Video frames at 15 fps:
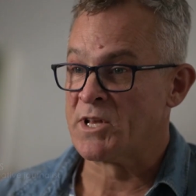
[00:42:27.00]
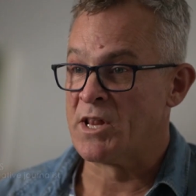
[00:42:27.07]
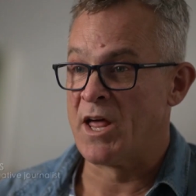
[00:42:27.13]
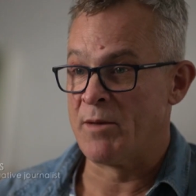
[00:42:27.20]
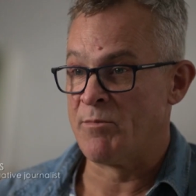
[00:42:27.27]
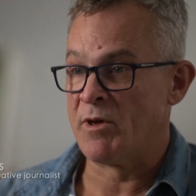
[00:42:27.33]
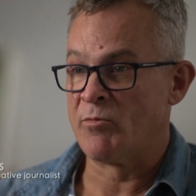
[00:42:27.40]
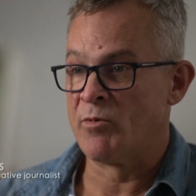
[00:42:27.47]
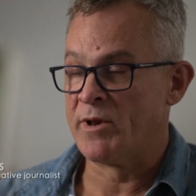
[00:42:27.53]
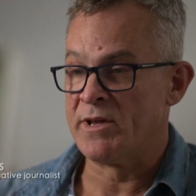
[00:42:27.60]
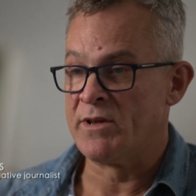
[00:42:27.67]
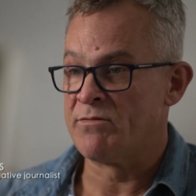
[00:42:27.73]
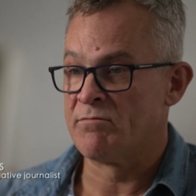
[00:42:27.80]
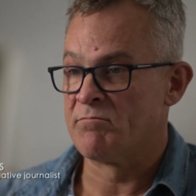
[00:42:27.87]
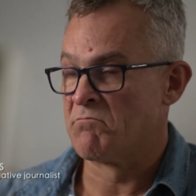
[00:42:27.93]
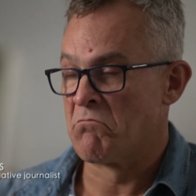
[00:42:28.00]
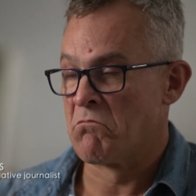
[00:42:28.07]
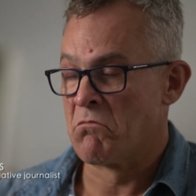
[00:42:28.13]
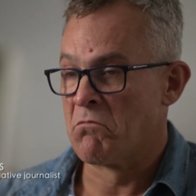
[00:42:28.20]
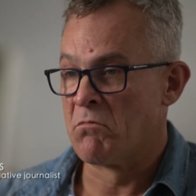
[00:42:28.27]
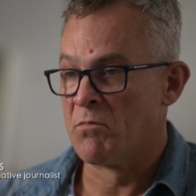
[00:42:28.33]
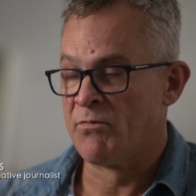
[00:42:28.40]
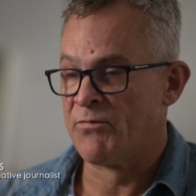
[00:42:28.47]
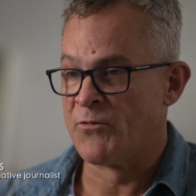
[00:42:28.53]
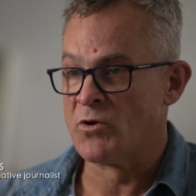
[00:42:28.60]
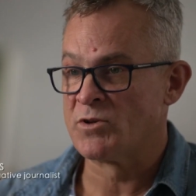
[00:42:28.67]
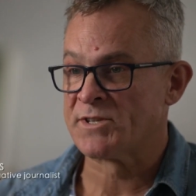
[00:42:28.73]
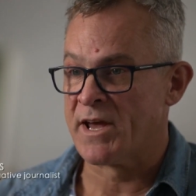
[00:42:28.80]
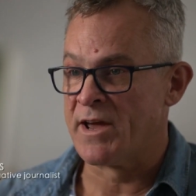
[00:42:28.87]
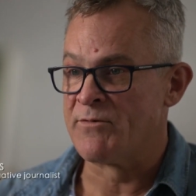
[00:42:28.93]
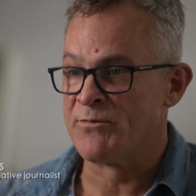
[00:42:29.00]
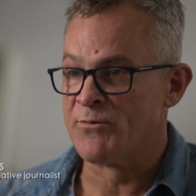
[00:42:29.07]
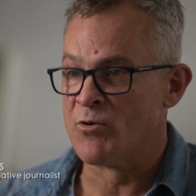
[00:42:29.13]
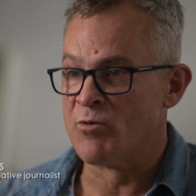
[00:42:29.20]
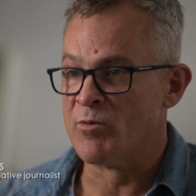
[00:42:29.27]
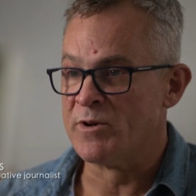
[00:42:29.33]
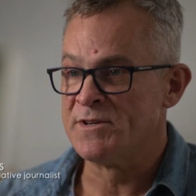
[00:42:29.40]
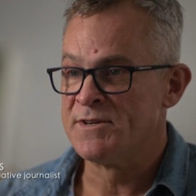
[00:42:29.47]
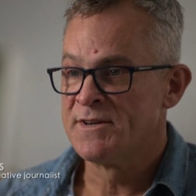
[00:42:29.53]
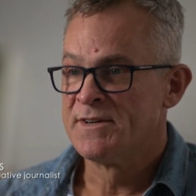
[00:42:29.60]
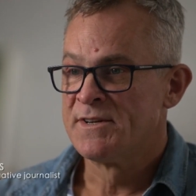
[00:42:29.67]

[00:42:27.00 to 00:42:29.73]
claiming when he first came forward.